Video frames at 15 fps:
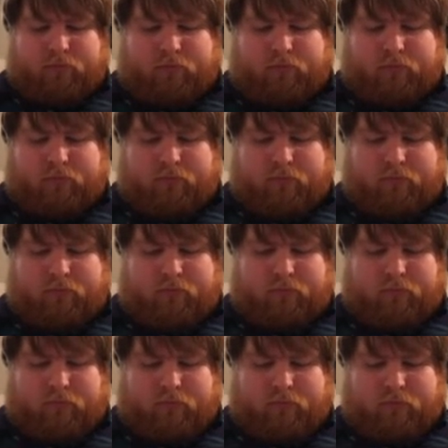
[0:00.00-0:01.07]

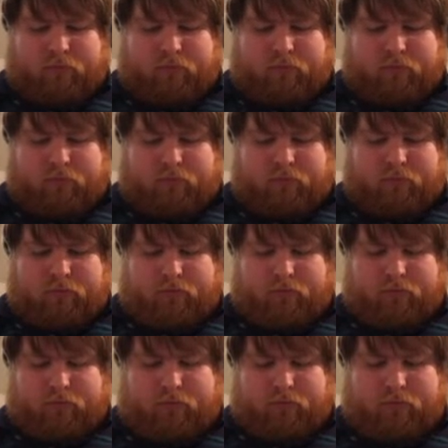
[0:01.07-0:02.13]

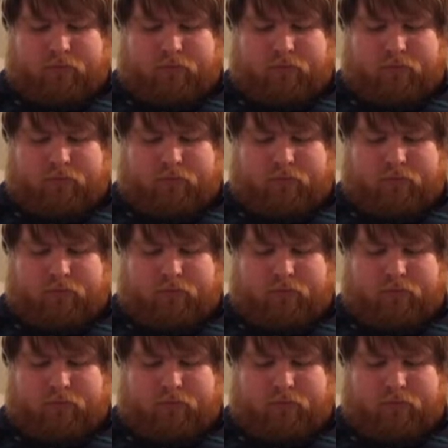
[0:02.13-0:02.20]
The person shown says nothing.